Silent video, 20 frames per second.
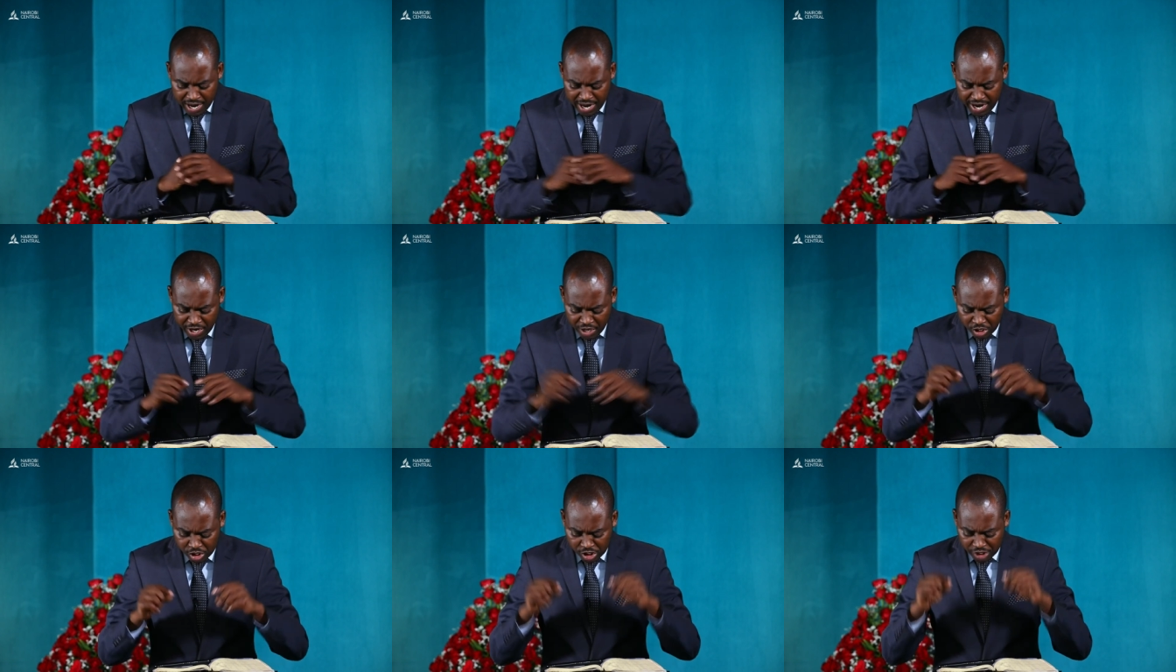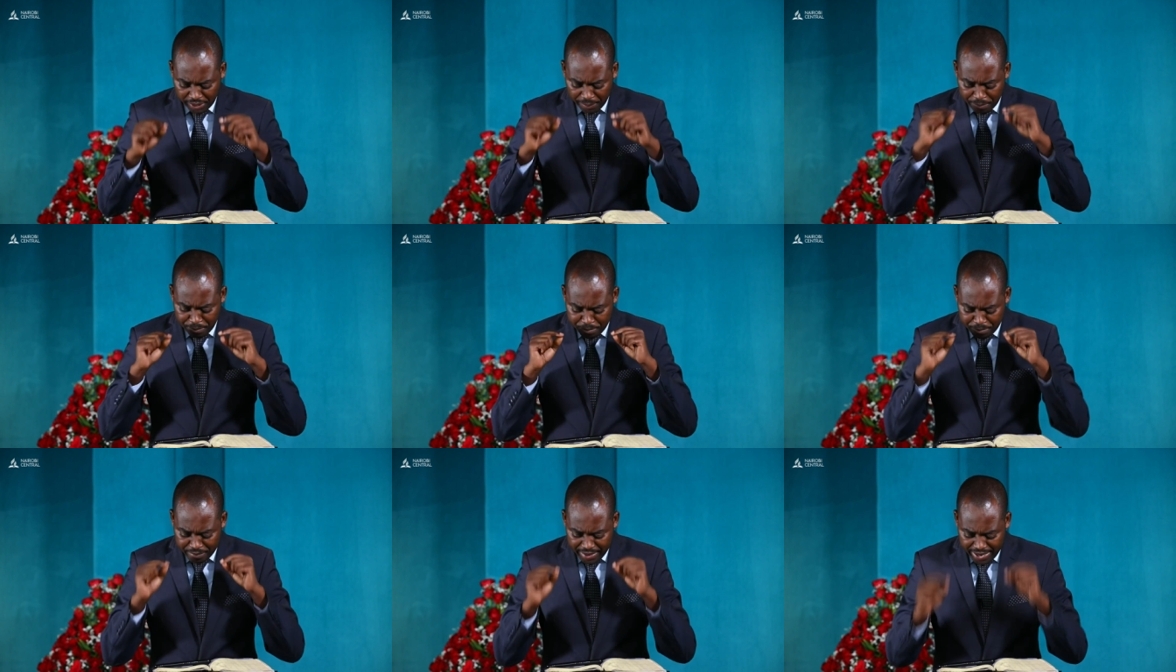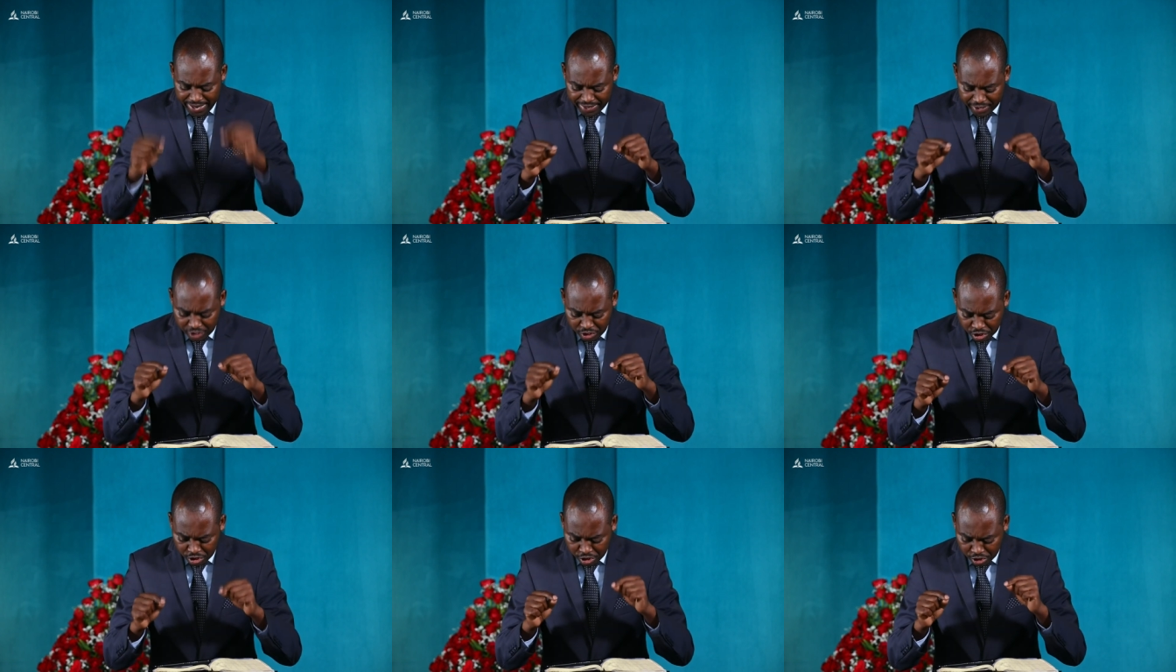is the
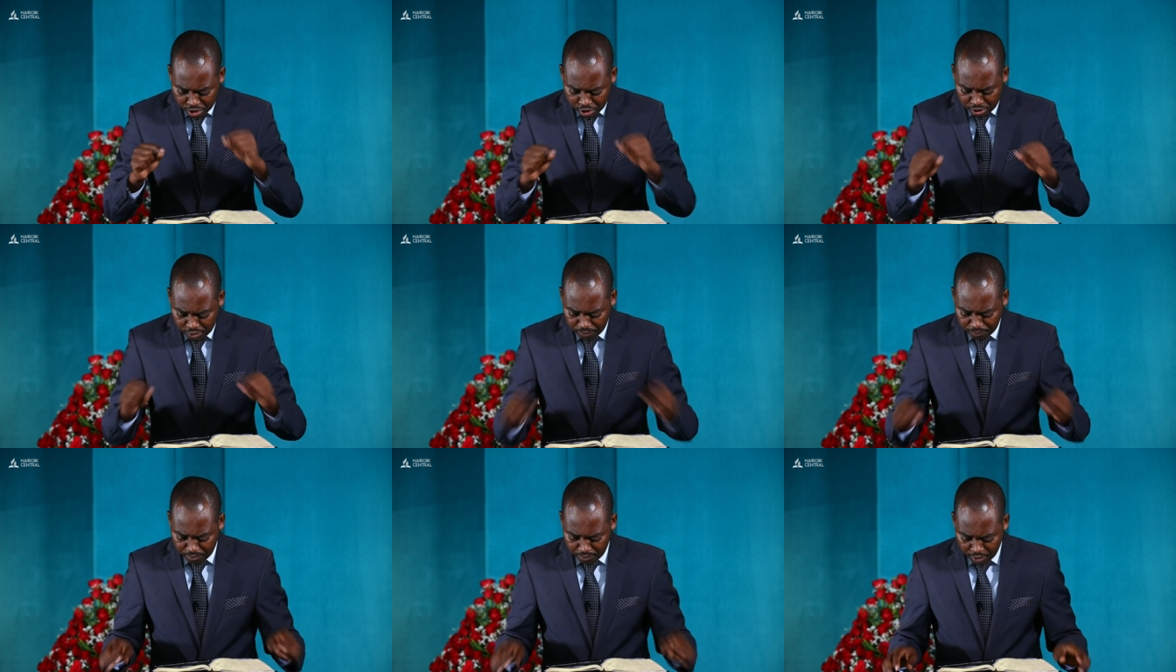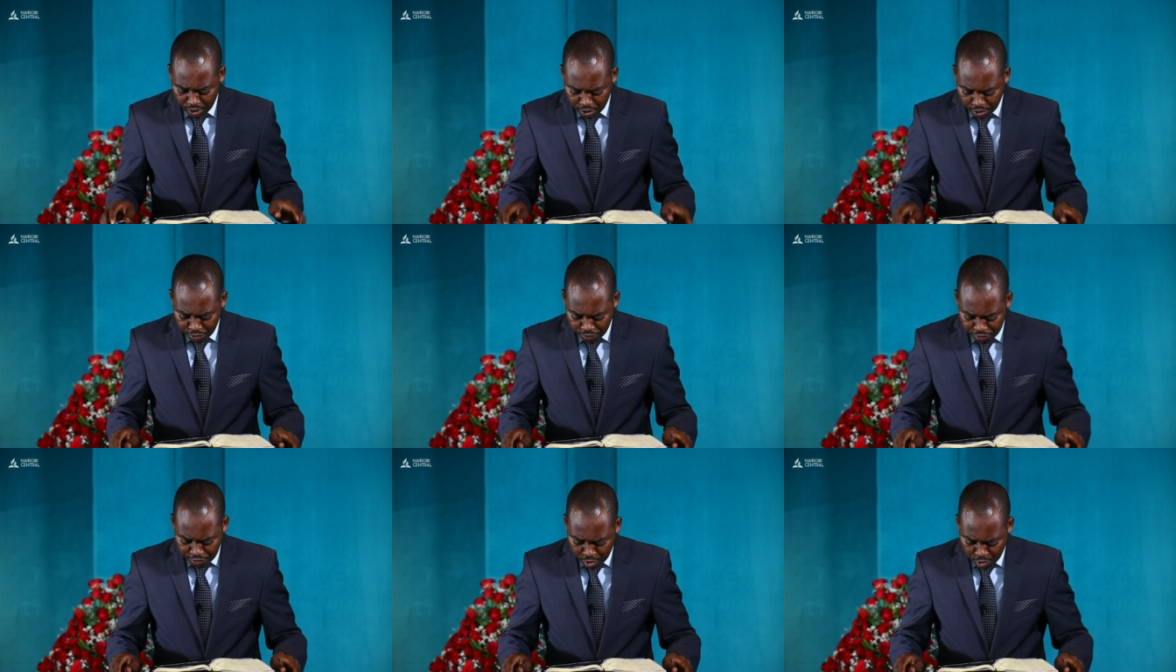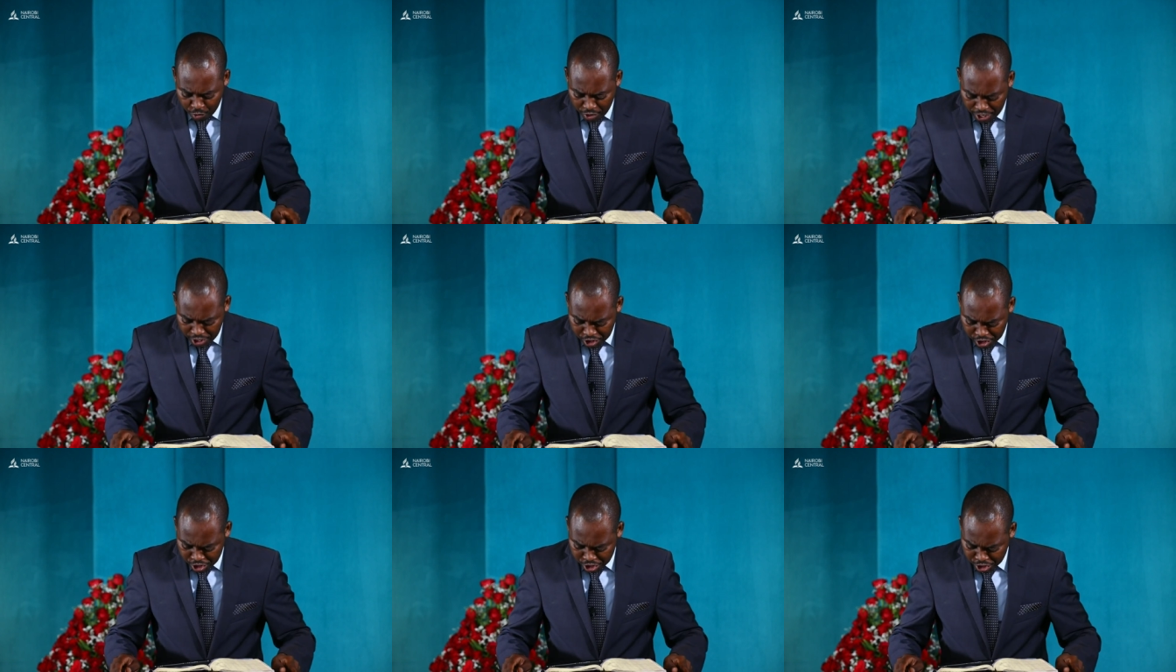means through
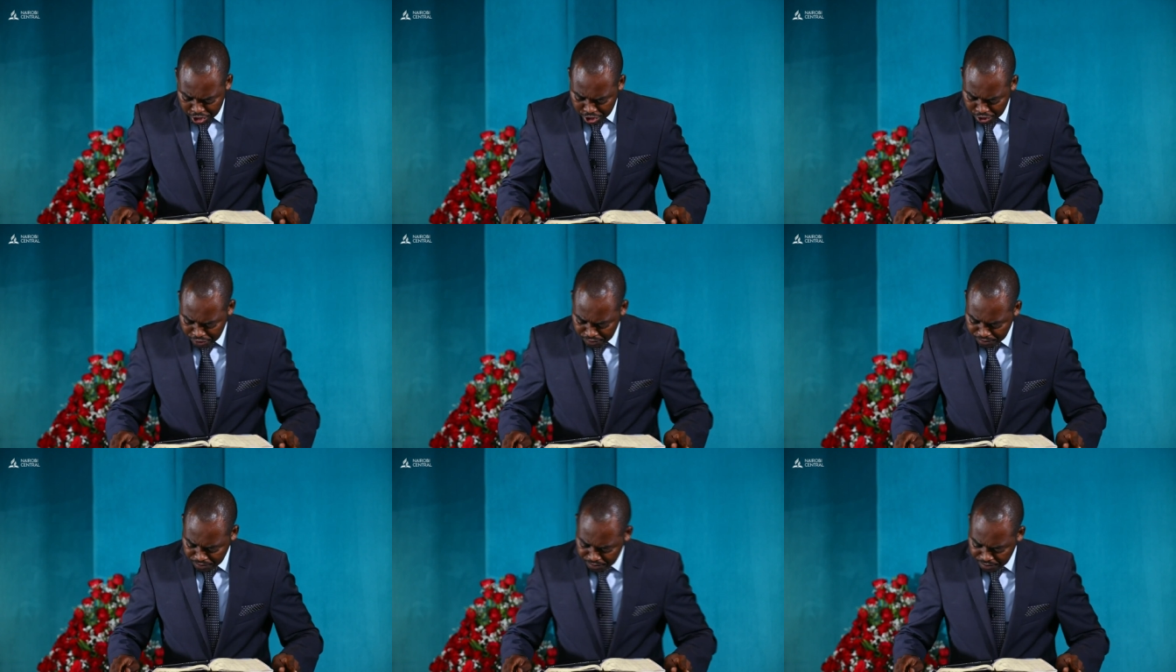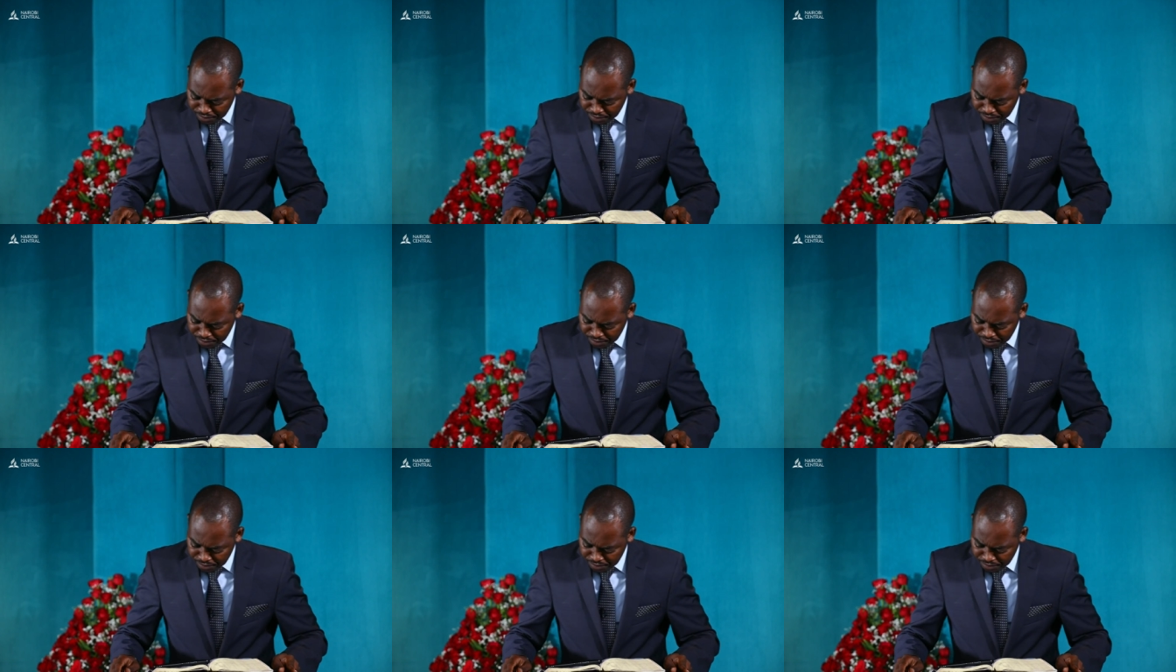which